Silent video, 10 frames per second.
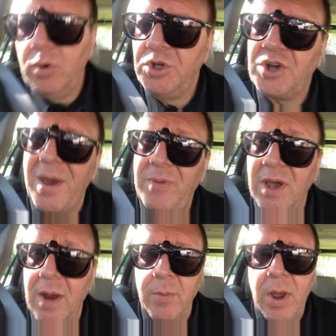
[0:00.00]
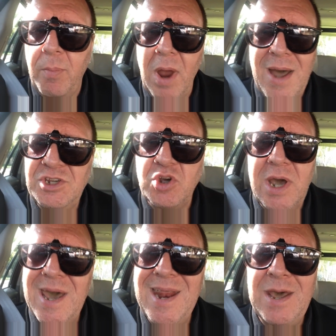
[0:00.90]
Bootstrapping can be applied to
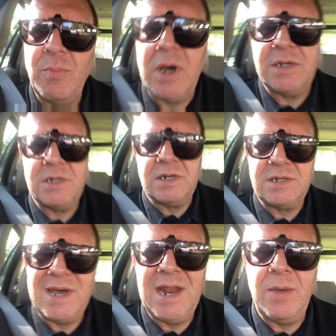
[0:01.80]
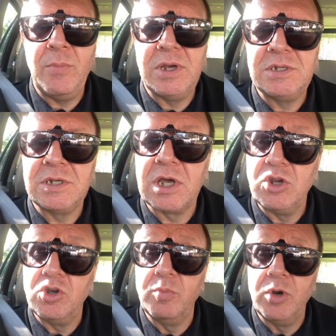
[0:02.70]
any business. Any business
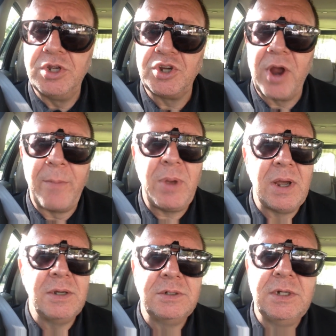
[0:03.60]
can do bootstrapping.